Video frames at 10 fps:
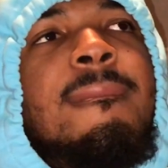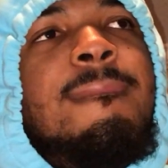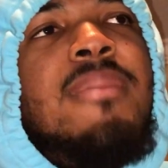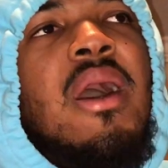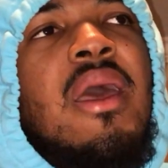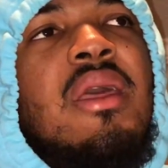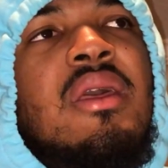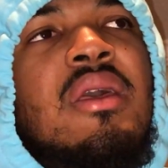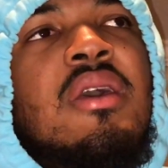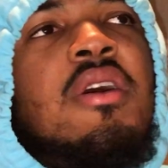But
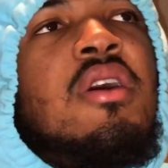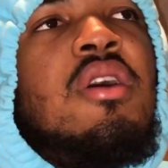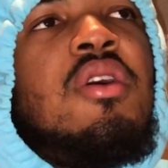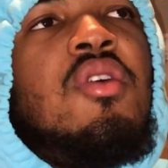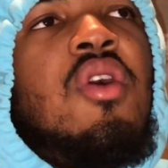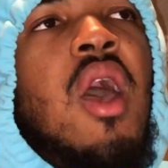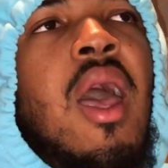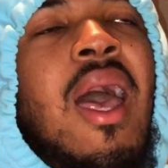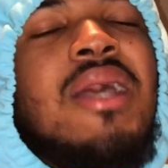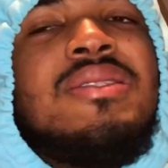
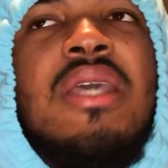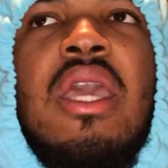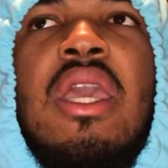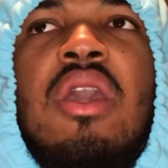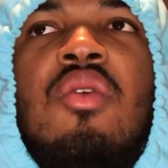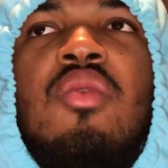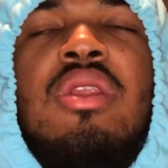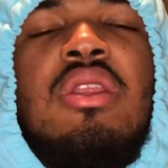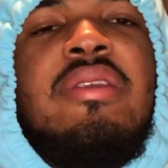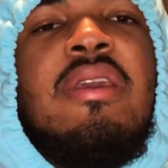I say we
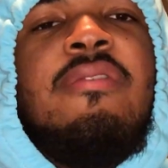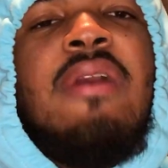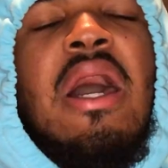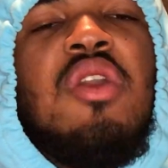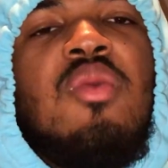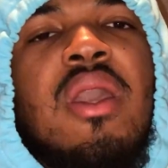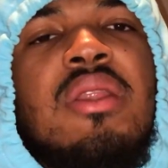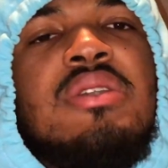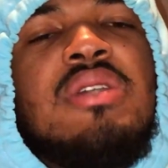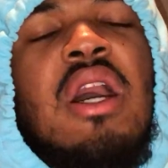need to evaluate
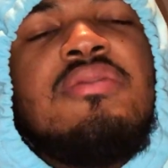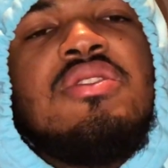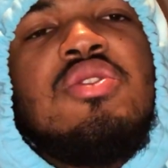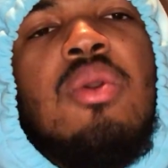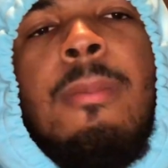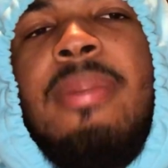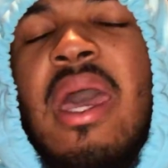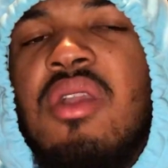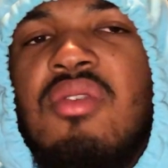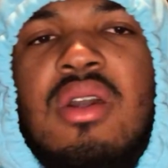these officers, do a
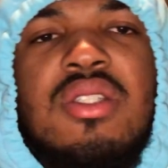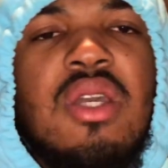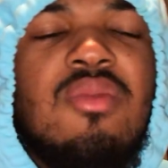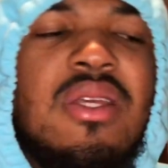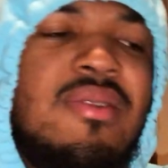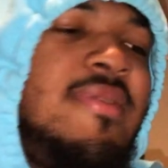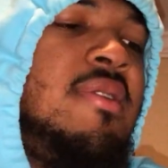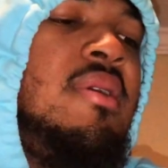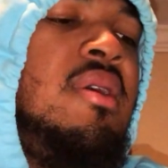background check. We need to